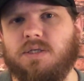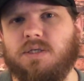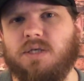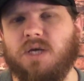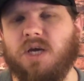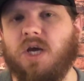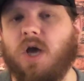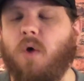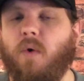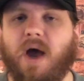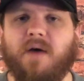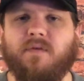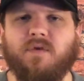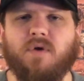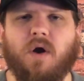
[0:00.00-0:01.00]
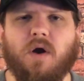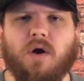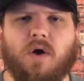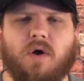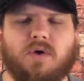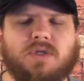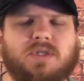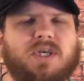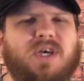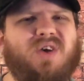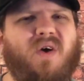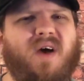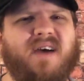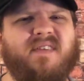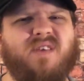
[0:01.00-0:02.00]
to go after our goals, to
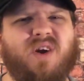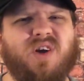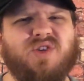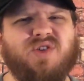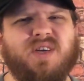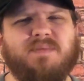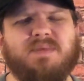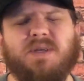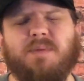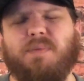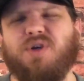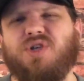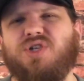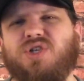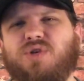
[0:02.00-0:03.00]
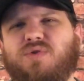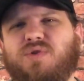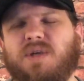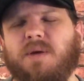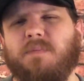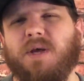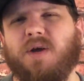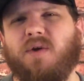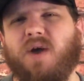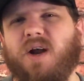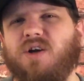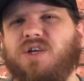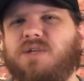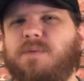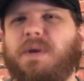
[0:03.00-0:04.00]
go after our dreams, to pursue something
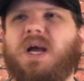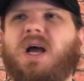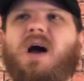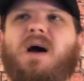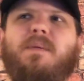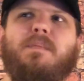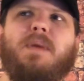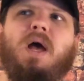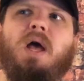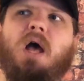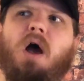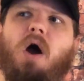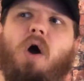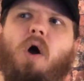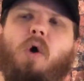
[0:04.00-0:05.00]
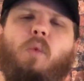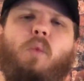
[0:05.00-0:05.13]
greater, to become our